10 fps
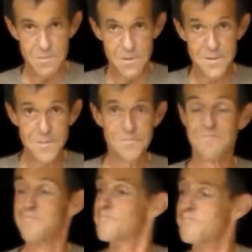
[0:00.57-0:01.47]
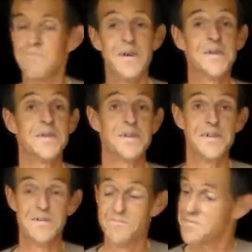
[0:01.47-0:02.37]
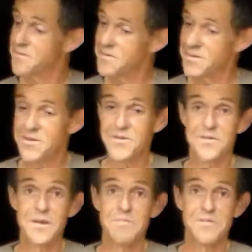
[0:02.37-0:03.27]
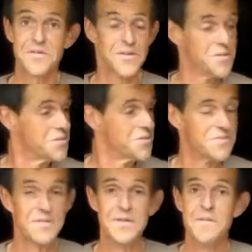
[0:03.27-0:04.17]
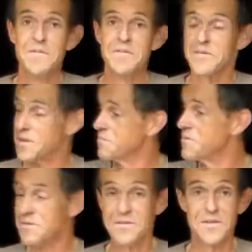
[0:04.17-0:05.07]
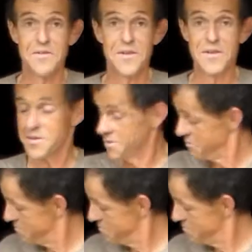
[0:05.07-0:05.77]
Hello, back again for another episode of the Excitement in the Garage.